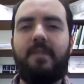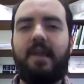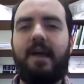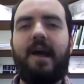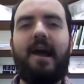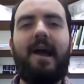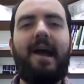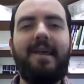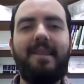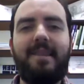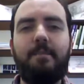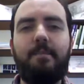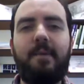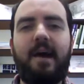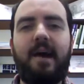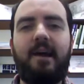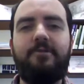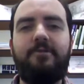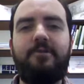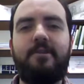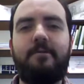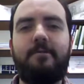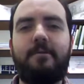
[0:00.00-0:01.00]
highly
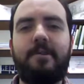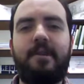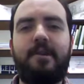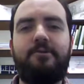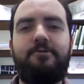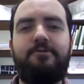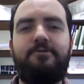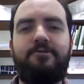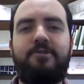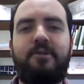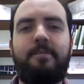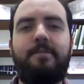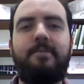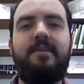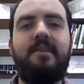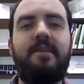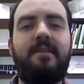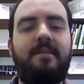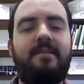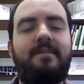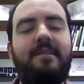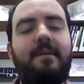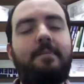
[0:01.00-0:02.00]
passionate relationship
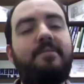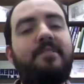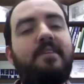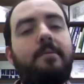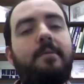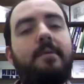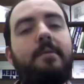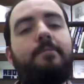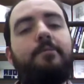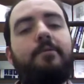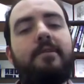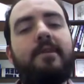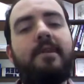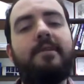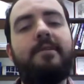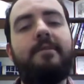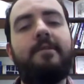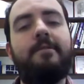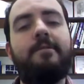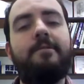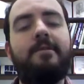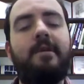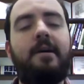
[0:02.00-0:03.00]
seems to be
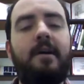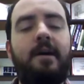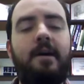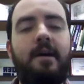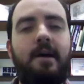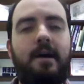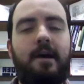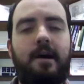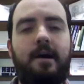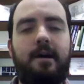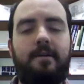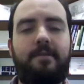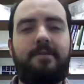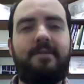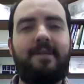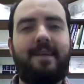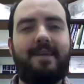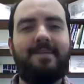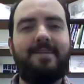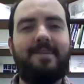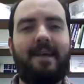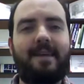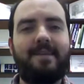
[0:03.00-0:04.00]
predictive of
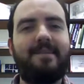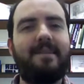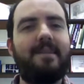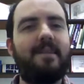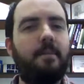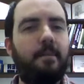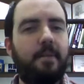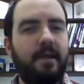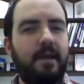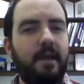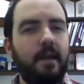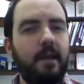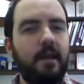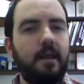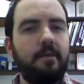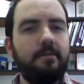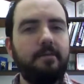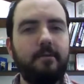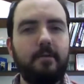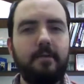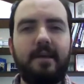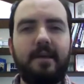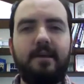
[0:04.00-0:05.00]
success at the beginning
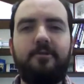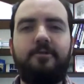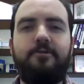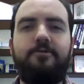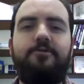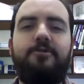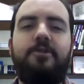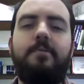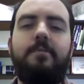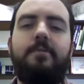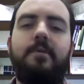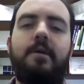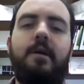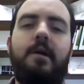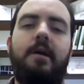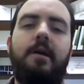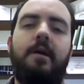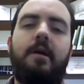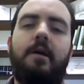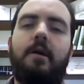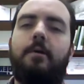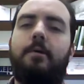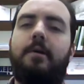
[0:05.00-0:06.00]
of a relationship,
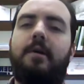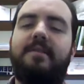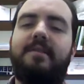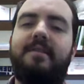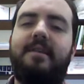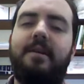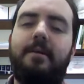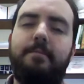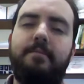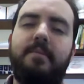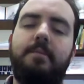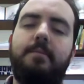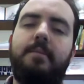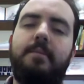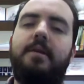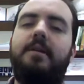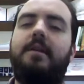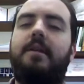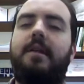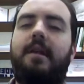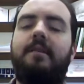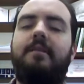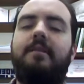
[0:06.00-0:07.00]
whereas
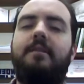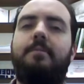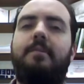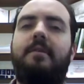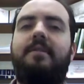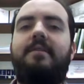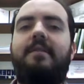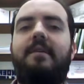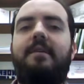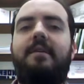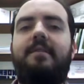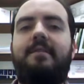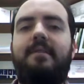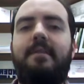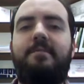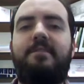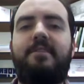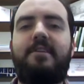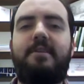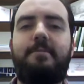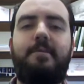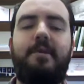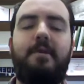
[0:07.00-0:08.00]
commitment and intimacy
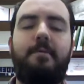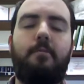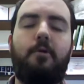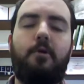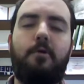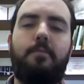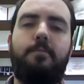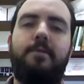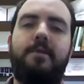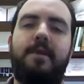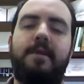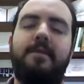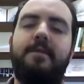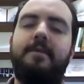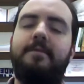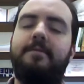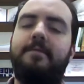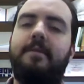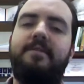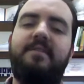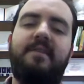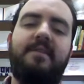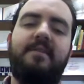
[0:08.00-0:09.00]
seems to be more
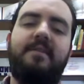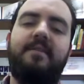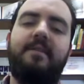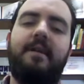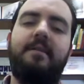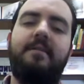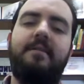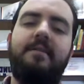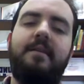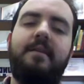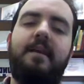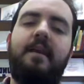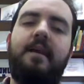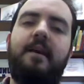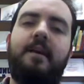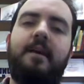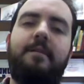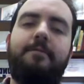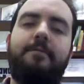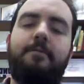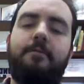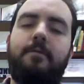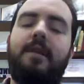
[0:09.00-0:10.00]
predictive of success
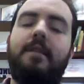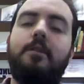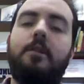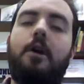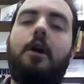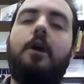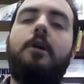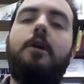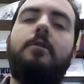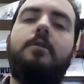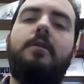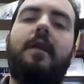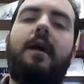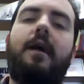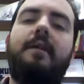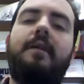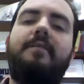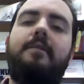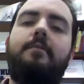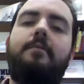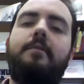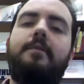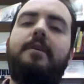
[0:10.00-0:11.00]
for a longer
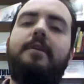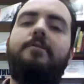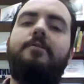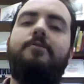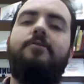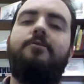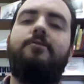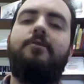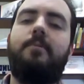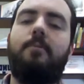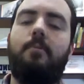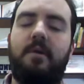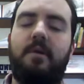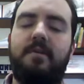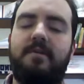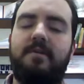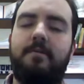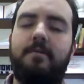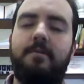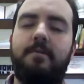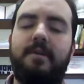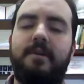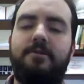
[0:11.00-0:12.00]
lasting relationship
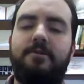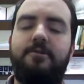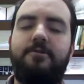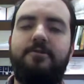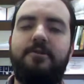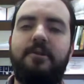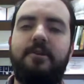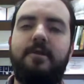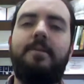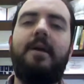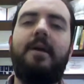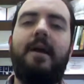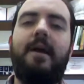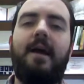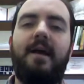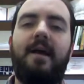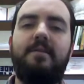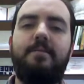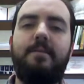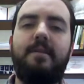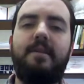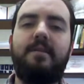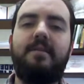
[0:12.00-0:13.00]
once the relationship
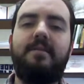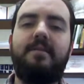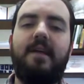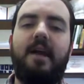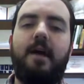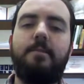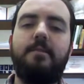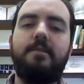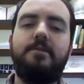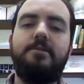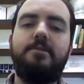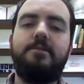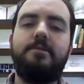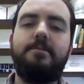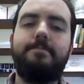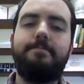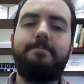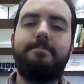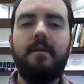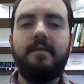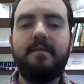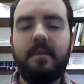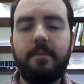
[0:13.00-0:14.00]
has been established.
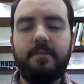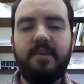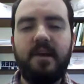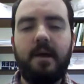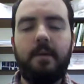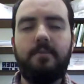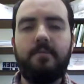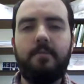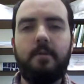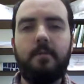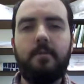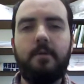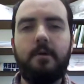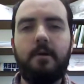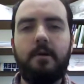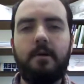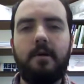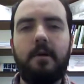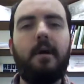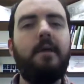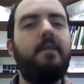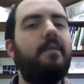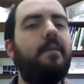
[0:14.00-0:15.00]
Sometimes when
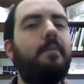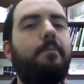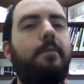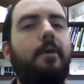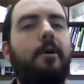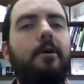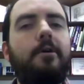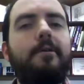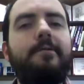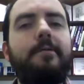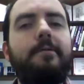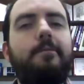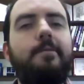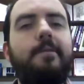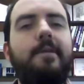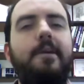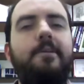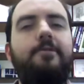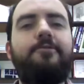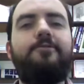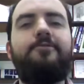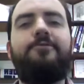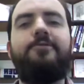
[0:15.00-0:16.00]
we're in part of a
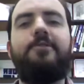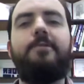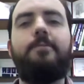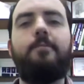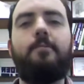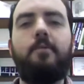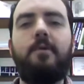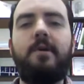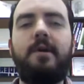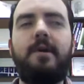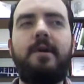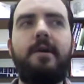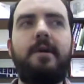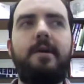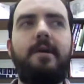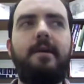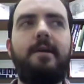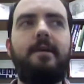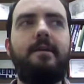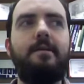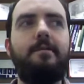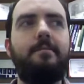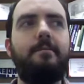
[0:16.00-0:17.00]
relationship,
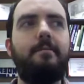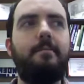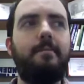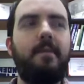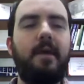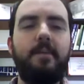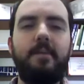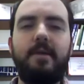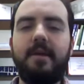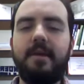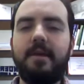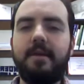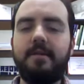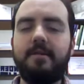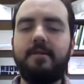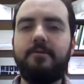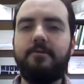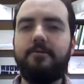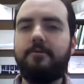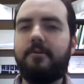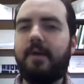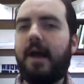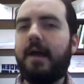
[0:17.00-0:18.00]
we maybe get
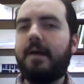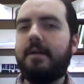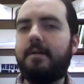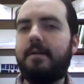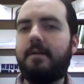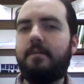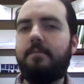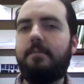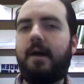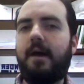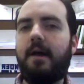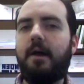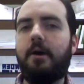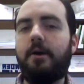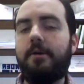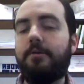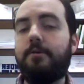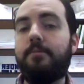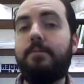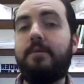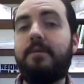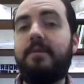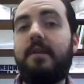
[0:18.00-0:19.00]
distracted by
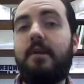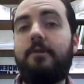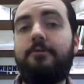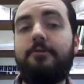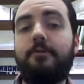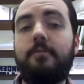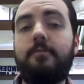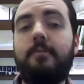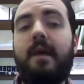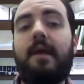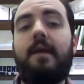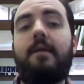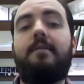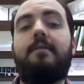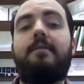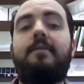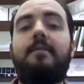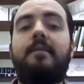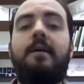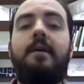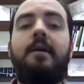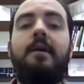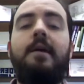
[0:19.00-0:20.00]
other potential
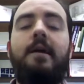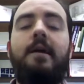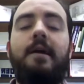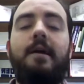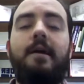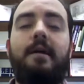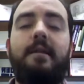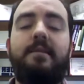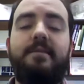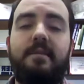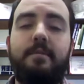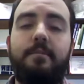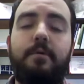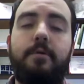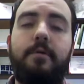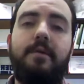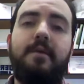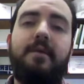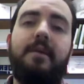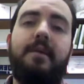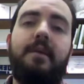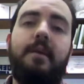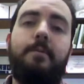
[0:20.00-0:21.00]
mates. And it's
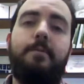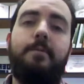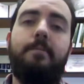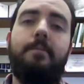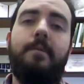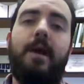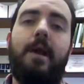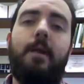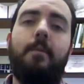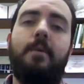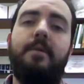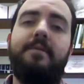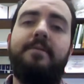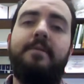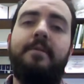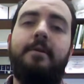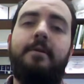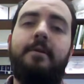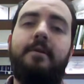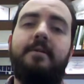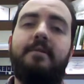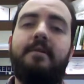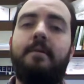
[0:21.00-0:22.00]
important to keep in mind what's
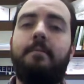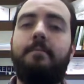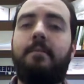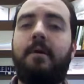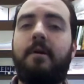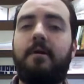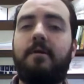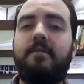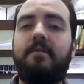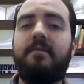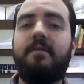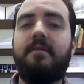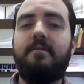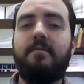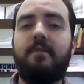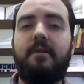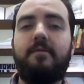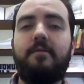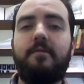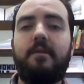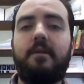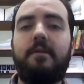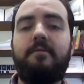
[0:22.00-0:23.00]
known as comparison
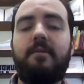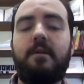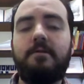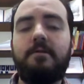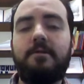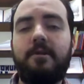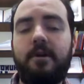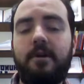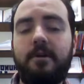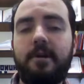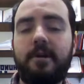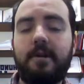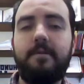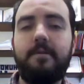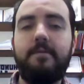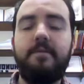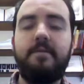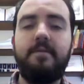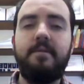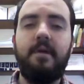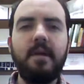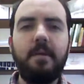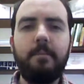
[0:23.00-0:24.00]
level of
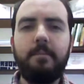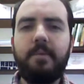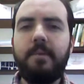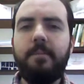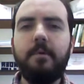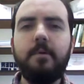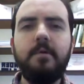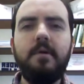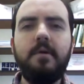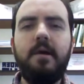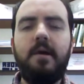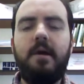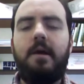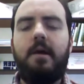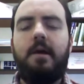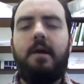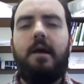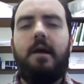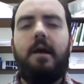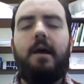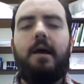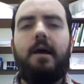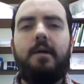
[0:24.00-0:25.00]
alternatives. People
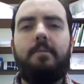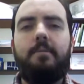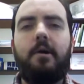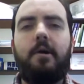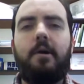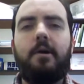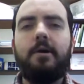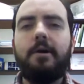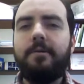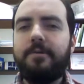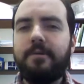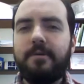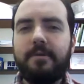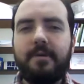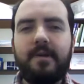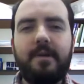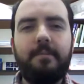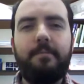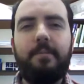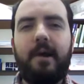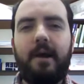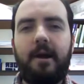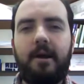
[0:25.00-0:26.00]
are going to
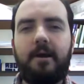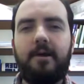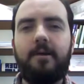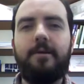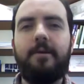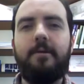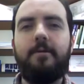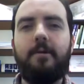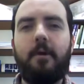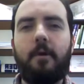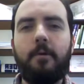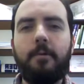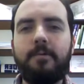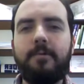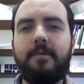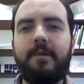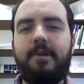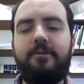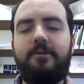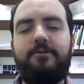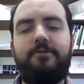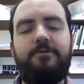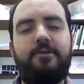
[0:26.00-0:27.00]
compare their own
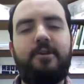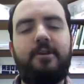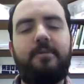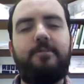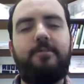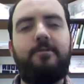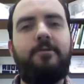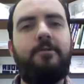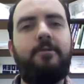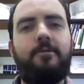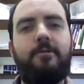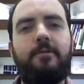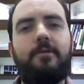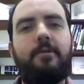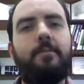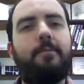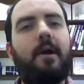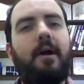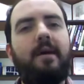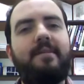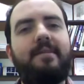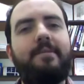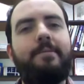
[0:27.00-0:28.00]
relationship to the
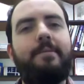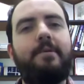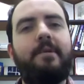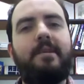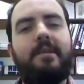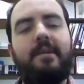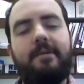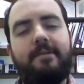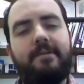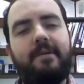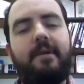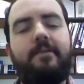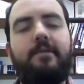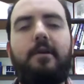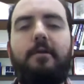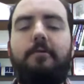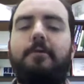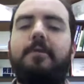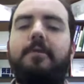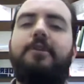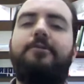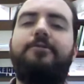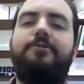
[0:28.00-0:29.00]
possibility of having a
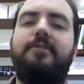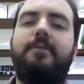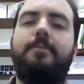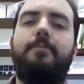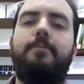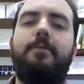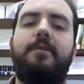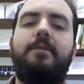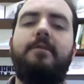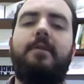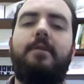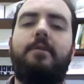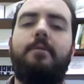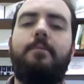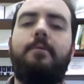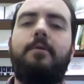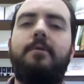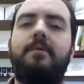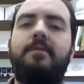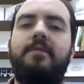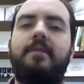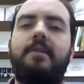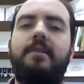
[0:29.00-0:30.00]
relationship with another
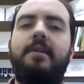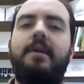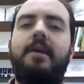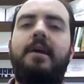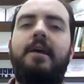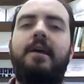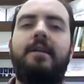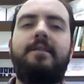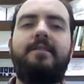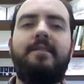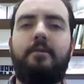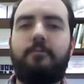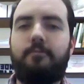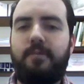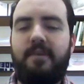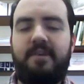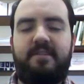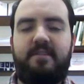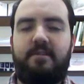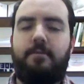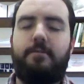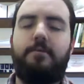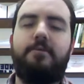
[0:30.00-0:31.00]
person. It's
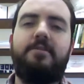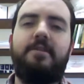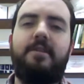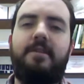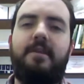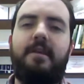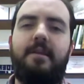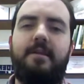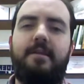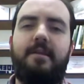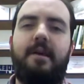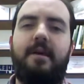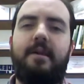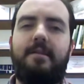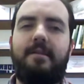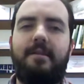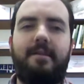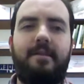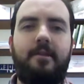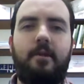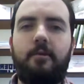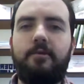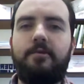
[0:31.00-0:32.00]
unreasonable to think
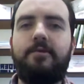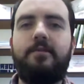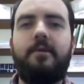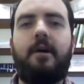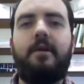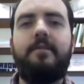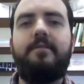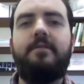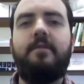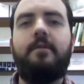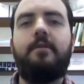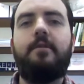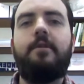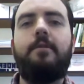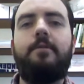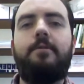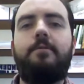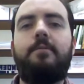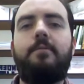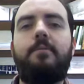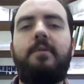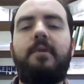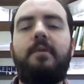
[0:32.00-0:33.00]
that those thoughts don't go
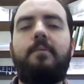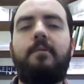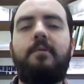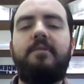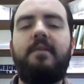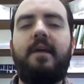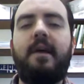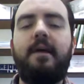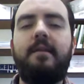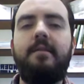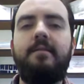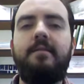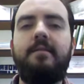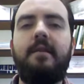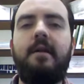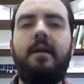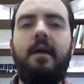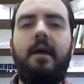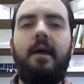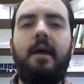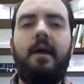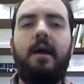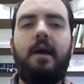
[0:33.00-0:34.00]
through people's heads,
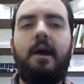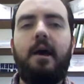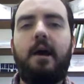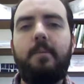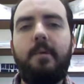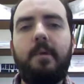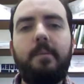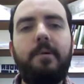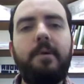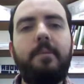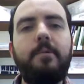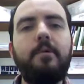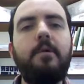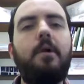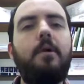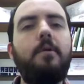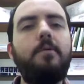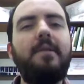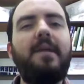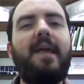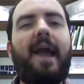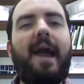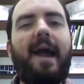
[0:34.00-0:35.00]
but people
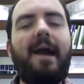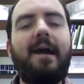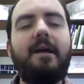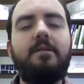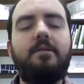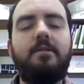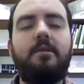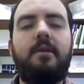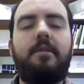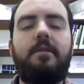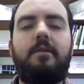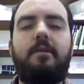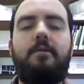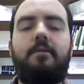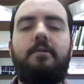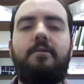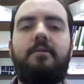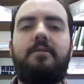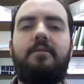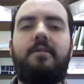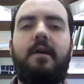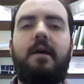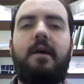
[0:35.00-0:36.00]
only act on
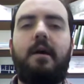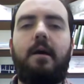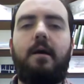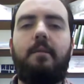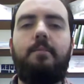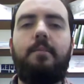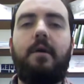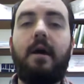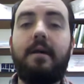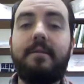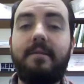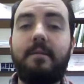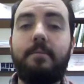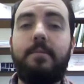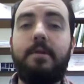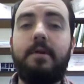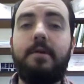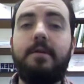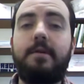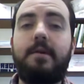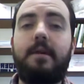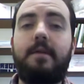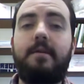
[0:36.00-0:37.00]
those
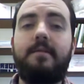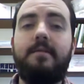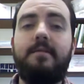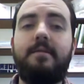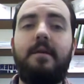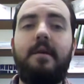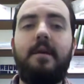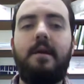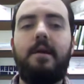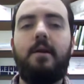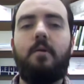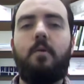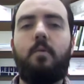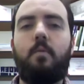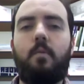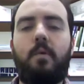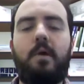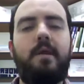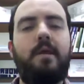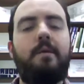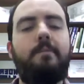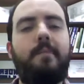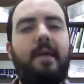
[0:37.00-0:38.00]
possibilities when it